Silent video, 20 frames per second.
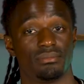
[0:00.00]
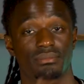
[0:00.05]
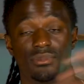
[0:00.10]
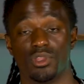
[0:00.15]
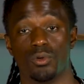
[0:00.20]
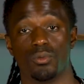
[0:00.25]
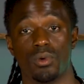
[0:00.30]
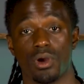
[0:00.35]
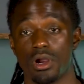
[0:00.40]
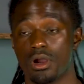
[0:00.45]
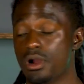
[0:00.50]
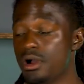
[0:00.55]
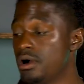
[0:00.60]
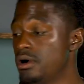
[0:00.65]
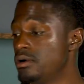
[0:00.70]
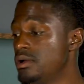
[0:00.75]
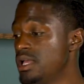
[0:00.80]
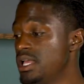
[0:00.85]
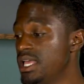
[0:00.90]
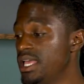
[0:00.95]
the
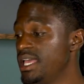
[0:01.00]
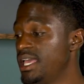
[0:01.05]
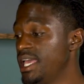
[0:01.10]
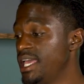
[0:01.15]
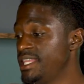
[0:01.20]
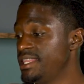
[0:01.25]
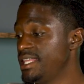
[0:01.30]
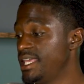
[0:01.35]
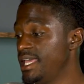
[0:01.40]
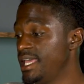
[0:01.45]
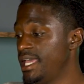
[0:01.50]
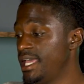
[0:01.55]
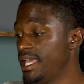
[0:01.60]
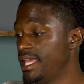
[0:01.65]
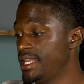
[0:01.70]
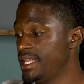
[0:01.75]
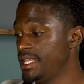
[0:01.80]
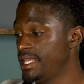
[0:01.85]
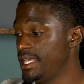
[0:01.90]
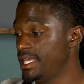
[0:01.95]
world and
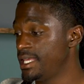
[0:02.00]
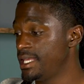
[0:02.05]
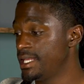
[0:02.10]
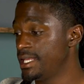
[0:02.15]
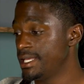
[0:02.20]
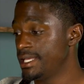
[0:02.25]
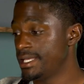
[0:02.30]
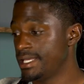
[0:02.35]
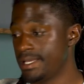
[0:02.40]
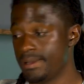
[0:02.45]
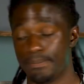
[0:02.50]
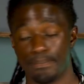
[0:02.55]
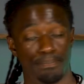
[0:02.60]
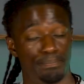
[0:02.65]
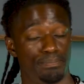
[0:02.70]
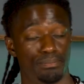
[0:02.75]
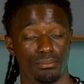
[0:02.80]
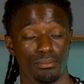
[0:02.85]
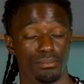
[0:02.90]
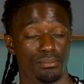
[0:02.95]
then eh,
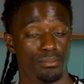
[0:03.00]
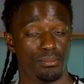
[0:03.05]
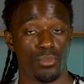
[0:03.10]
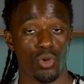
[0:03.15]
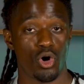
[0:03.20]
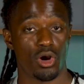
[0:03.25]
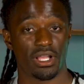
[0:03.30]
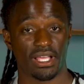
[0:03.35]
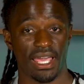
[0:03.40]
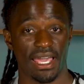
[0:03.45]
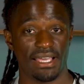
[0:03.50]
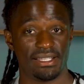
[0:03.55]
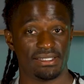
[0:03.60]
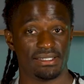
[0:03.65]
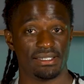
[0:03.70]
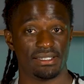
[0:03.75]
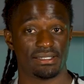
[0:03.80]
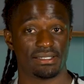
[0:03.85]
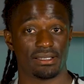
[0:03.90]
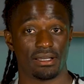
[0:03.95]
more
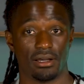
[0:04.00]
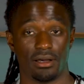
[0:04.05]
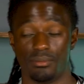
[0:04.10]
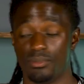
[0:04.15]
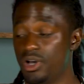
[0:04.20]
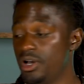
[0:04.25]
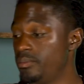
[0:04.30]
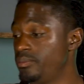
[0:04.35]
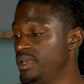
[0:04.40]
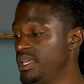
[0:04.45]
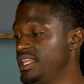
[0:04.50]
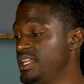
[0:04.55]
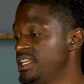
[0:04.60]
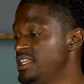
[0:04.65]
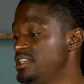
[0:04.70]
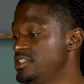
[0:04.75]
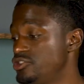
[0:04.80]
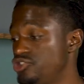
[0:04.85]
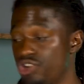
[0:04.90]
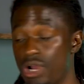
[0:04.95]
cases come up and
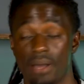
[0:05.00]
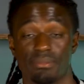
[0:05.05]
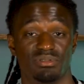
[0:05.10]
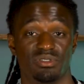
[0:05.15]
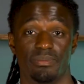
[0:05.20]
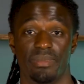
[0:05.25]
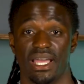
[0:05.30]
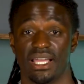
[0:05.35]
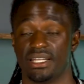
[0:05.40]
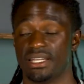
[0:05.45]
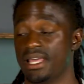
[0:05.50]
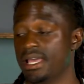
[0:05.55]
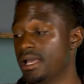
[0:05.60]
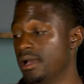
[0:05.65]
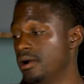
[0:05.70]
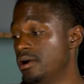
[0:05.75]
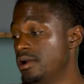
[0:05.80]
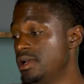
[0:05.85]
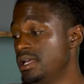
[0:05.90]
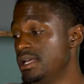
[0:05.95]
then it drops back
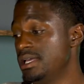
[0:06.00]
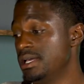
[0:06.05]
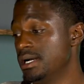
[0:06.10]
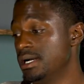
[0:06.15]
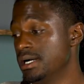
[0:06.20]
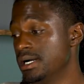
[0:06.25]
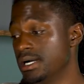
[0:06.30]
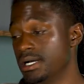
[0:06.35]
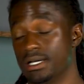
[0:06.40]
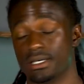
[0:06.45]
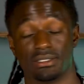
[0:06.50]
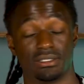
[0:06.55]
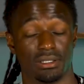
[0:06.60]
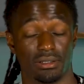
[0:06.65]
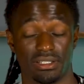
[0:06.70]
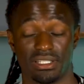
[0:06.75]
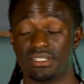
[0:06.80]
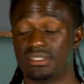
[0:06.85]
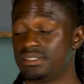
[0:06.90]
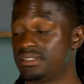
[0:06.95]
down uh, so
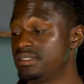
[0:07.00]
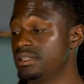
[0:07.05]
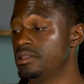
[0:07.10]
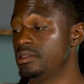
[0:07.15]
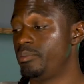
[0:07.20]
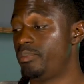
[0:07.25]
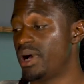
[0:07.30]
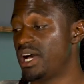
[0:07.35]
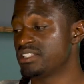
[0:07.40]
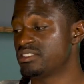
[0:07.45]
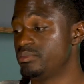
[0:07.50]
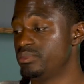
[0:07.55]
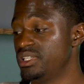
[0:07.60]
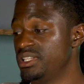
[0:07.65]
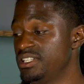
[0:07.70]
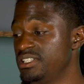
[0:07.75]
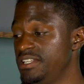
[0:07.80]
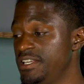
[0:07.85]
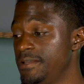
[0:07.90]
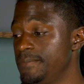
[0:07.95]
this is still a
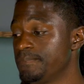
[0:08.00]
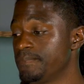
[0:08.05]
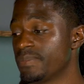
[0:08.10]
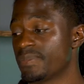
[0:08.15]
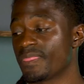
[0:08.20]
possibility